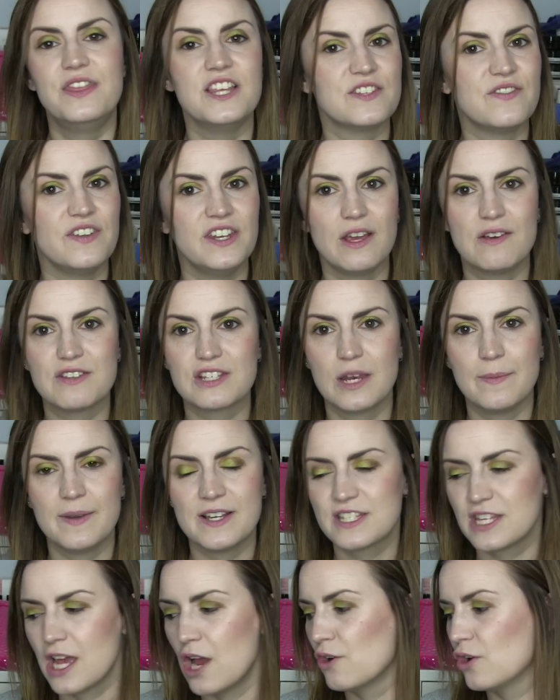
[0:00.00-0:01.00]
This video is going to be
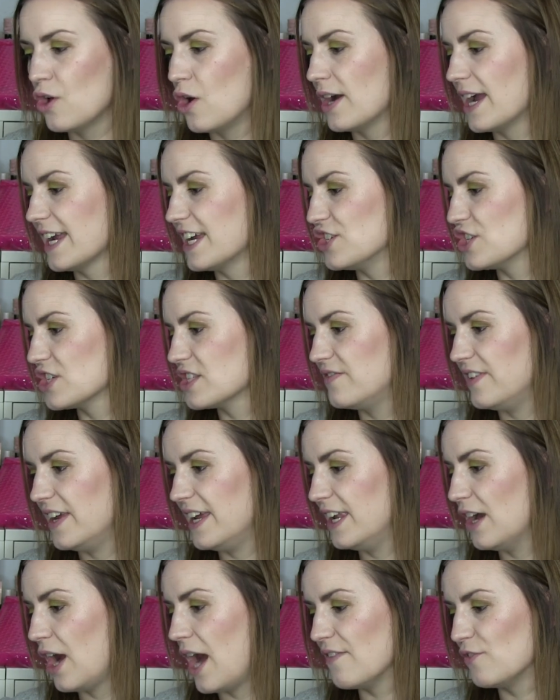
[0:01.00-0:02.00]
so long, I can just
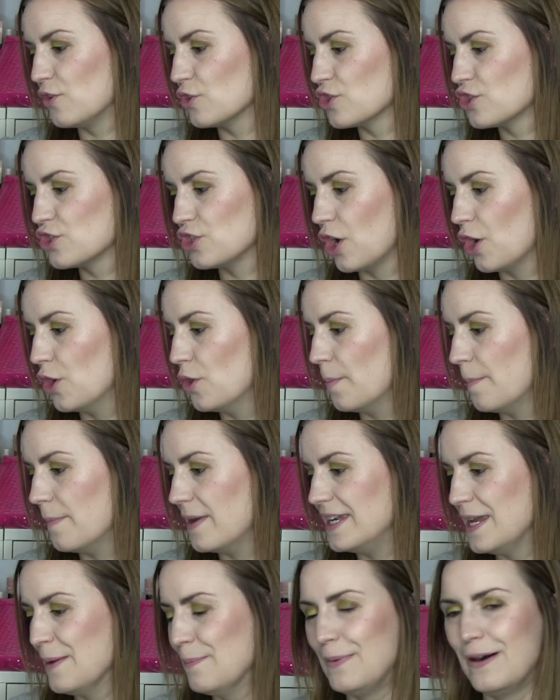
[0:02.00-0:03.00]
feel that I've got so
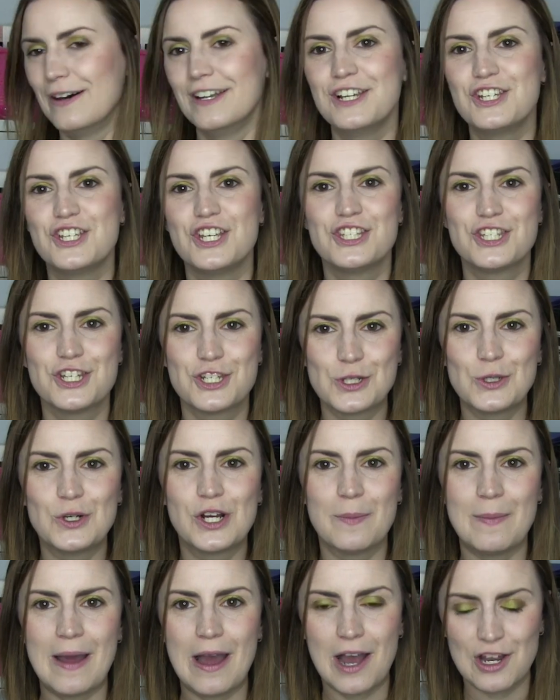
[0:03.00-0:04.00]
many polishes to
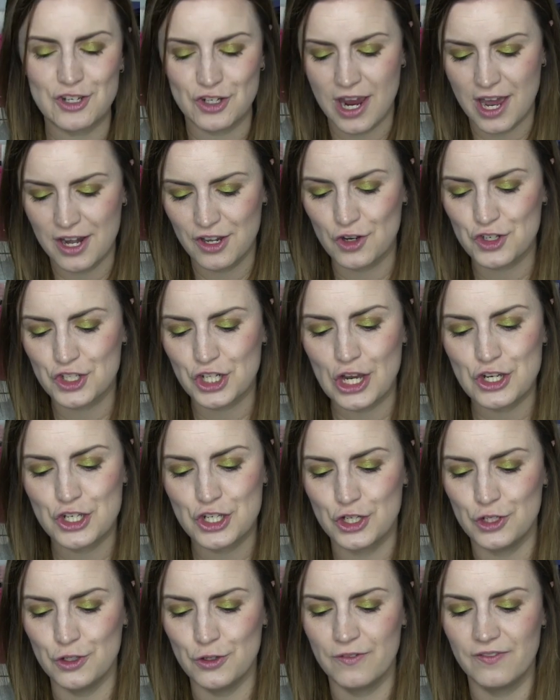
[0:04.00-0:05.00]
talk about. I try not to go
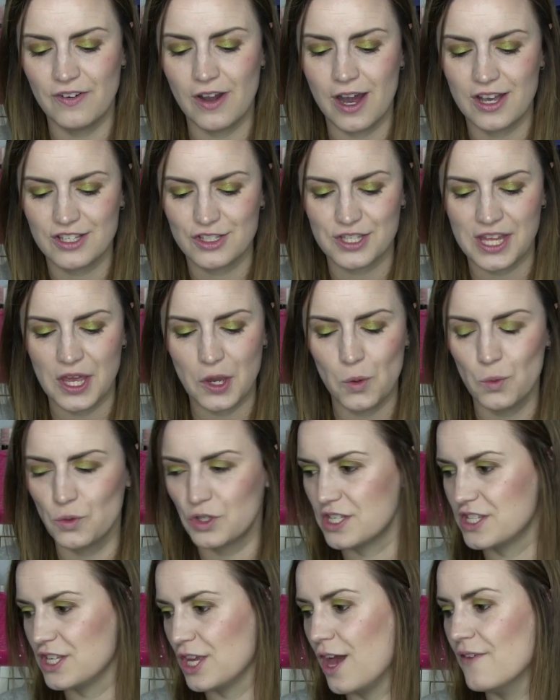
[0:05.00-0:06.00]
too fast because they all
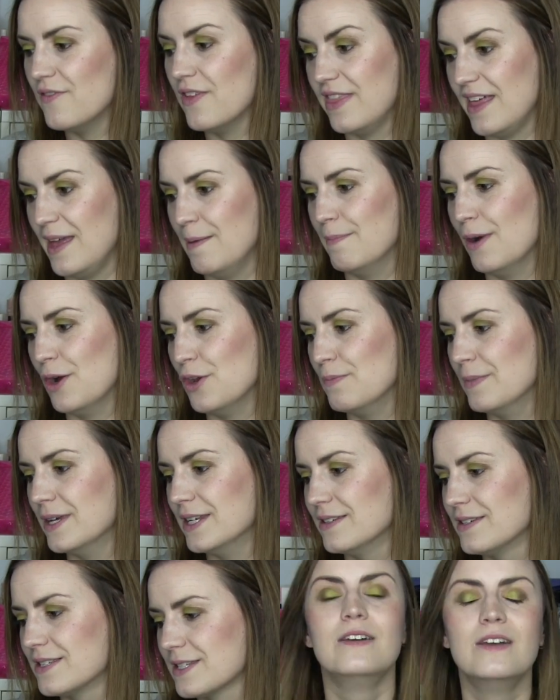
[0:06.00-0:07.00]
deserve their
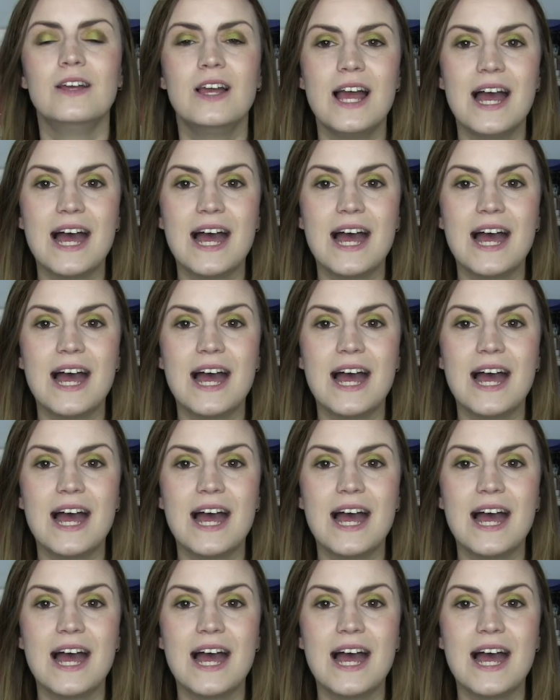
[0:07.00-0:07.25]
moment.